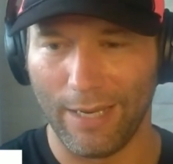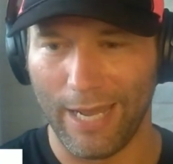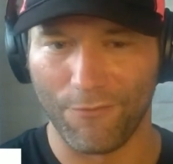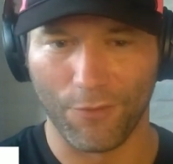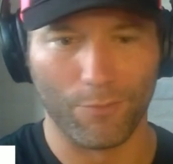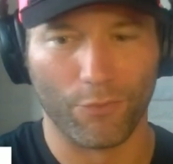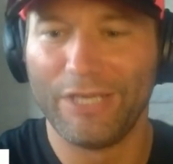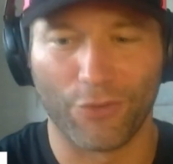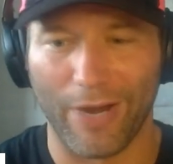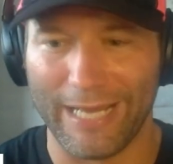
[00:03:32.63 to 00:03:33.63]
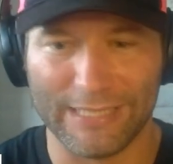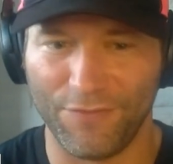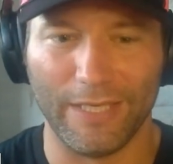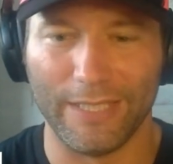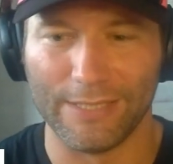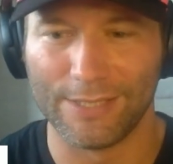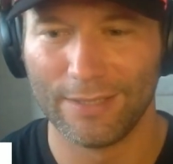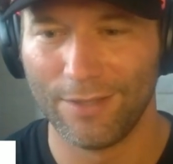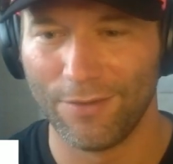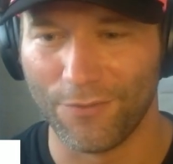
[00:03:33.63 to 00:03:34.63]
and from retrans fees
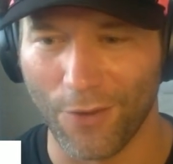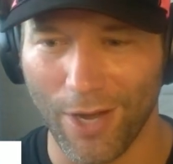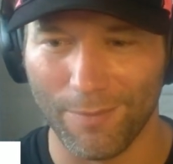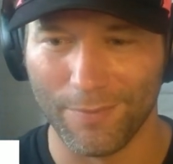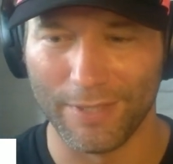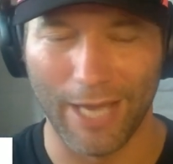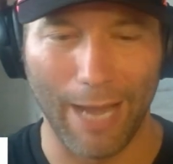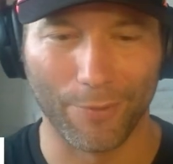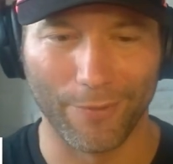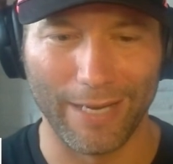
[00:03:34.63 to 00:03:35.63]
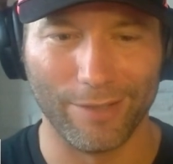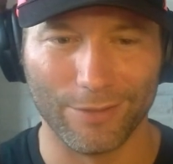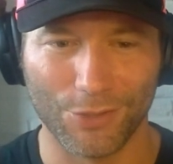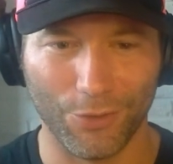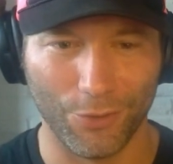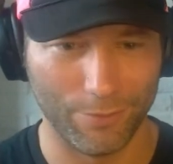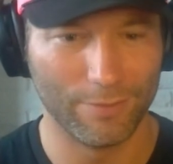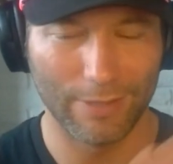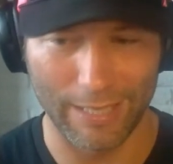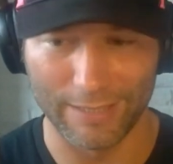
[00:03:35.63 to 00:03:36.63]
from the operators who
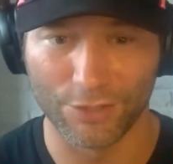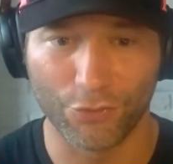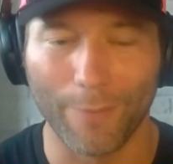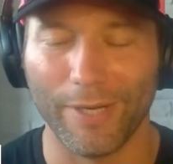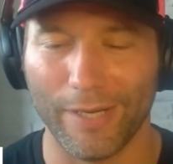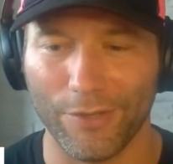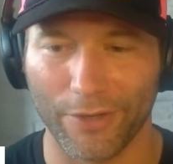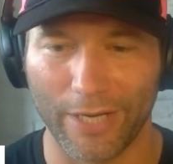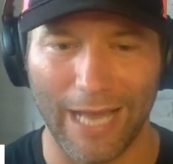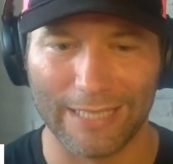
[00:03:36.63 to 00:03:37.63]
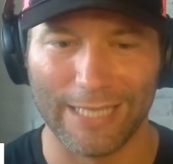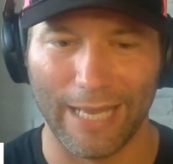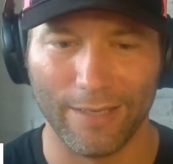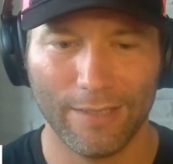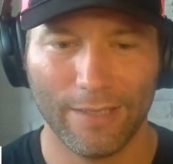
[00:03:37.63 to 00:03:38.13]
kind of distributed your content.